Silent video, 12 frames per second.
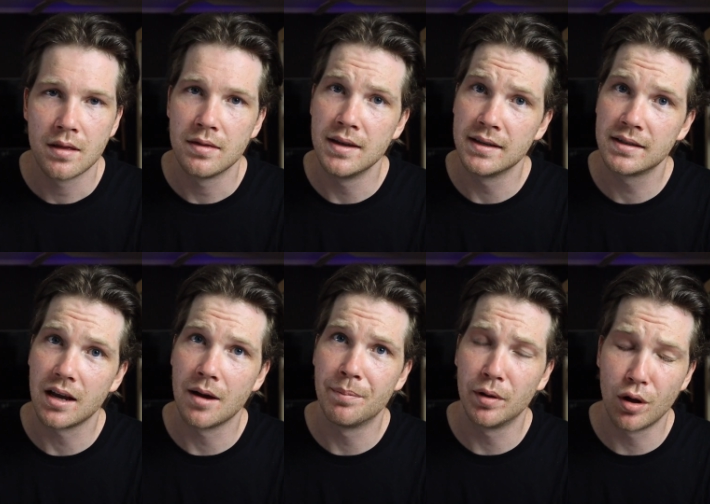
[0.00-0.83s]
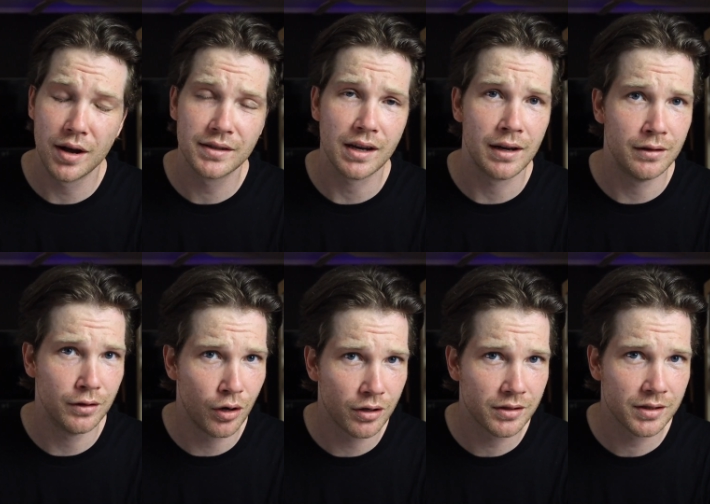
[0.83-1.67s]
This applies a
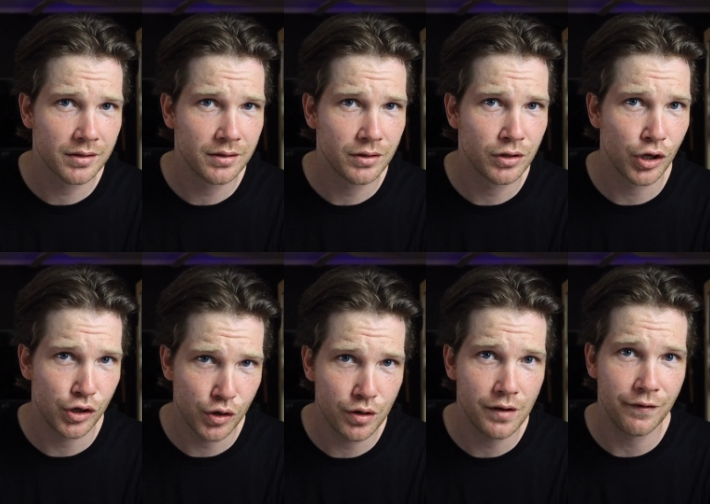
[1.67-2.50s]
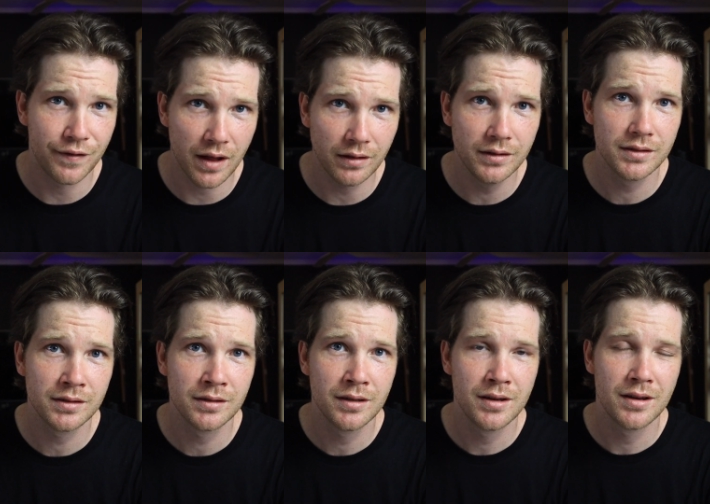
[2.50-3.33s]
lot to you
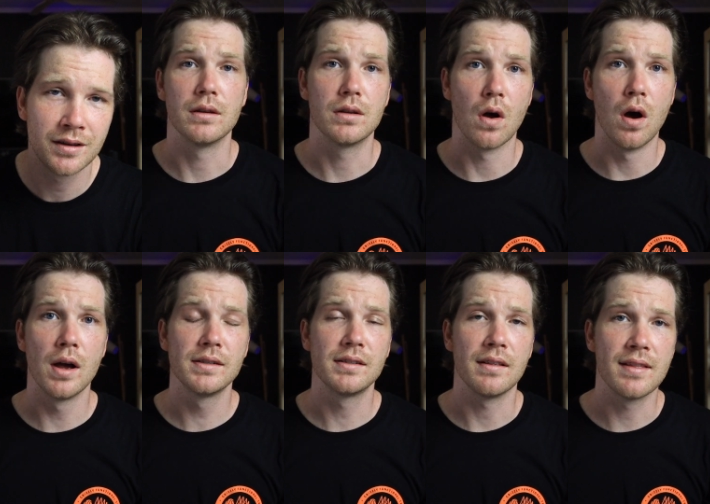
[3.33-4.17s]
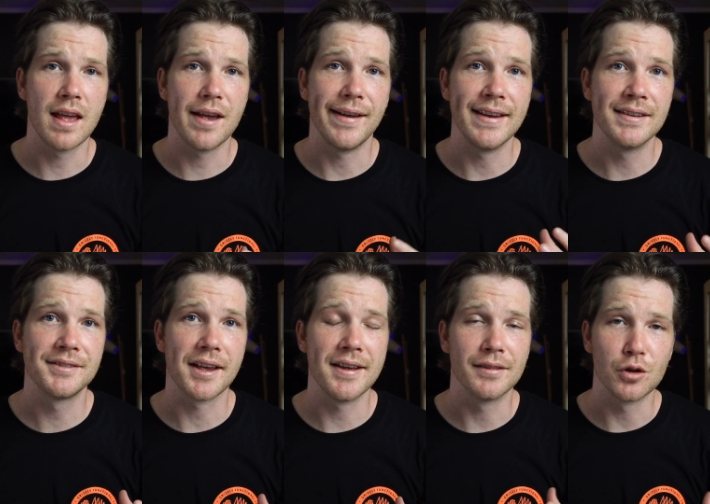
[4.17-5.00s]
fellas. Guys, there is
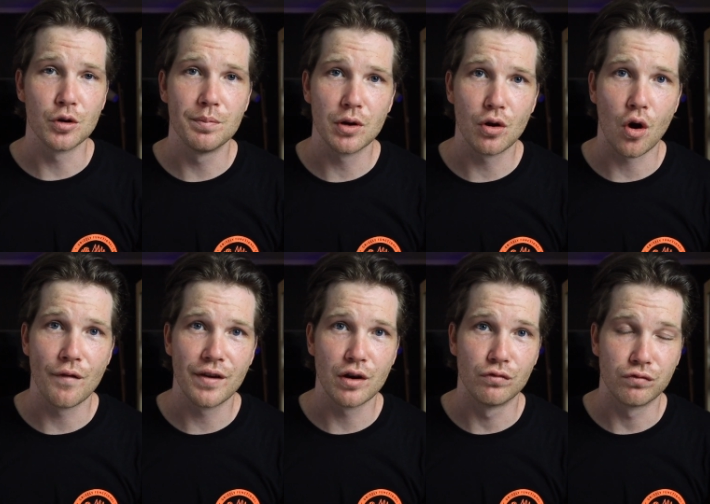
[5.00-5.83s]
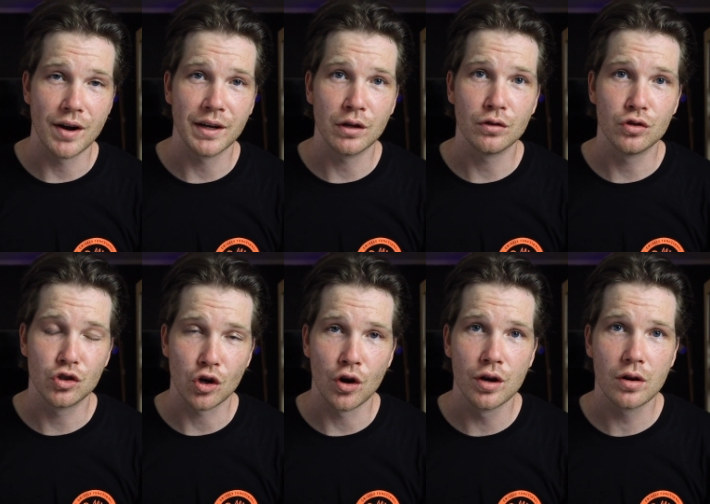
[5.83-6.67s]
a little bit of a running
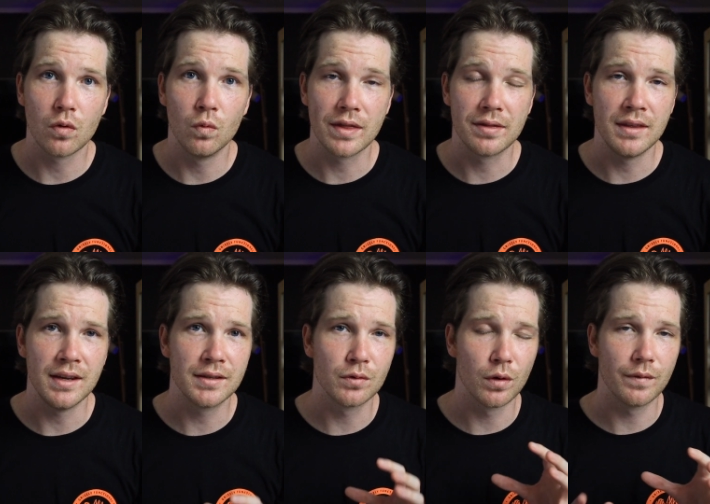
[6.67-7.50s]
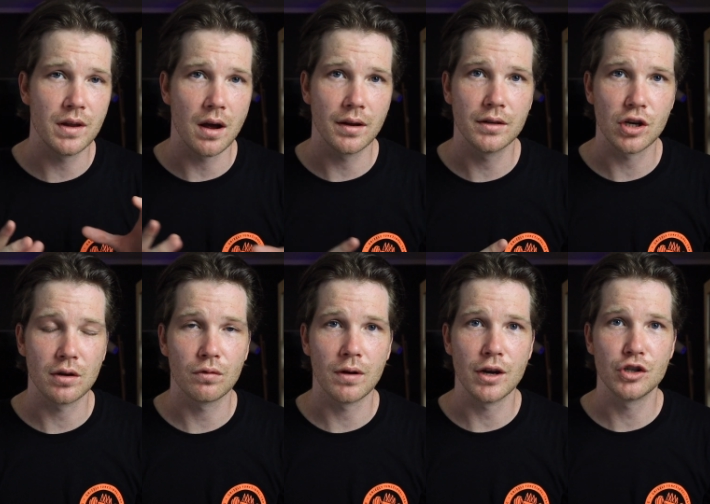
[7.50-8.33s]
joke with the sort of younger
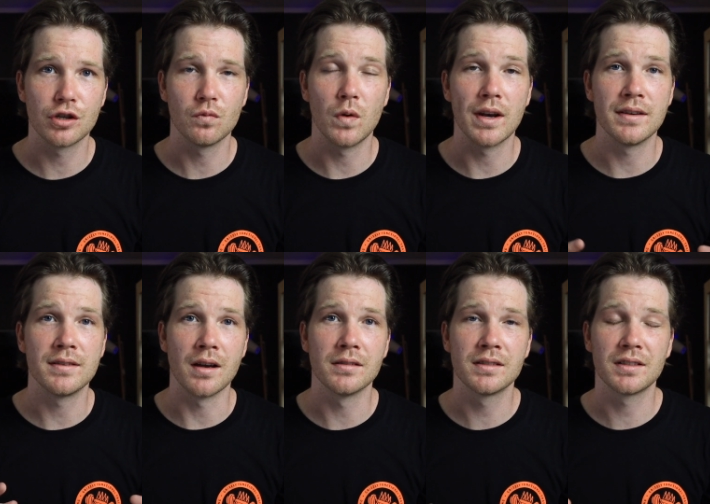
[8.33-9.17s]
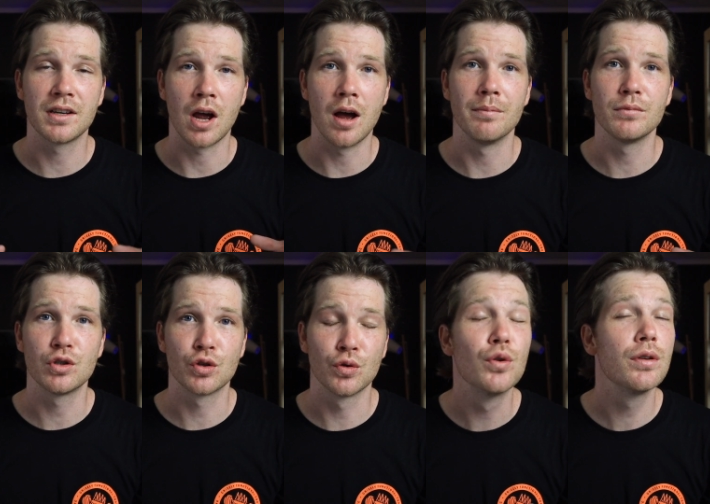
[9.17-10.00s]
generation when it does come
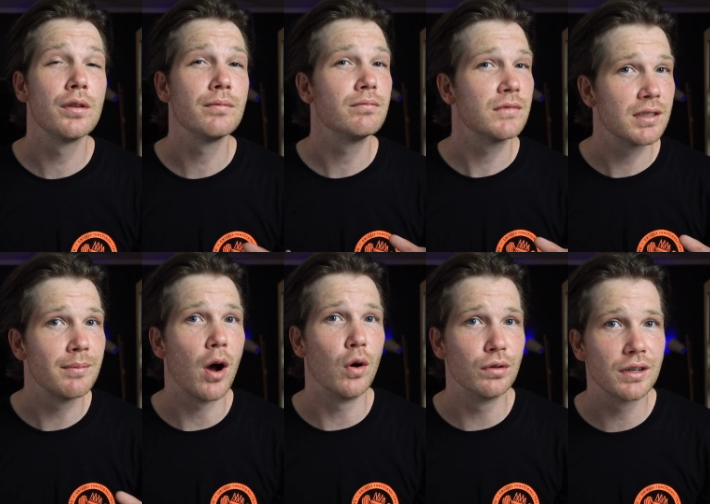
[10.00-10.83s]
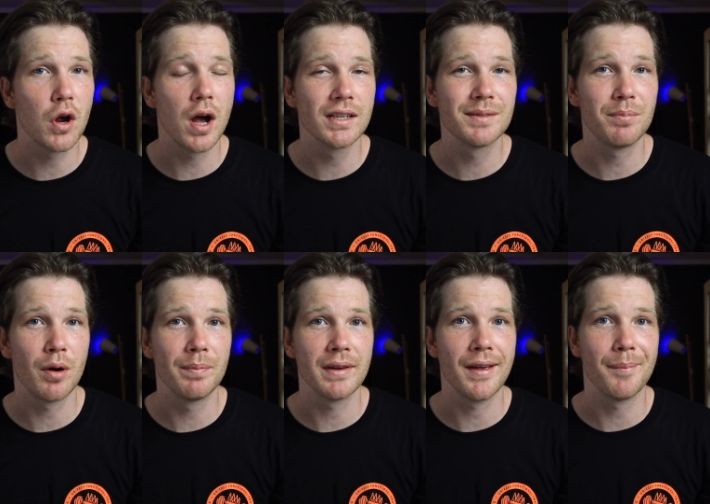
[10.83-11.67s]
to some older guys
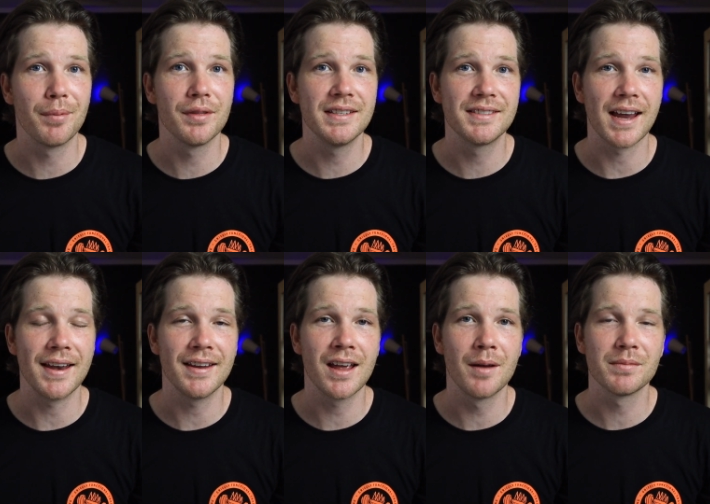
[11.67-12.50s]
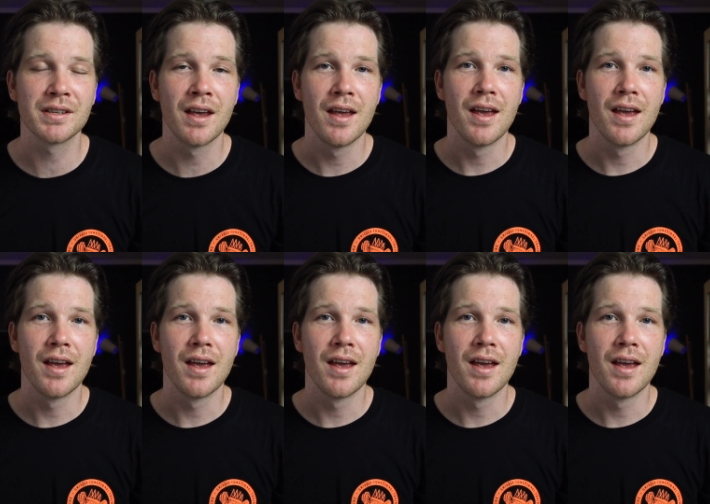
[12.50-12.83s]
popping up on these dating apps.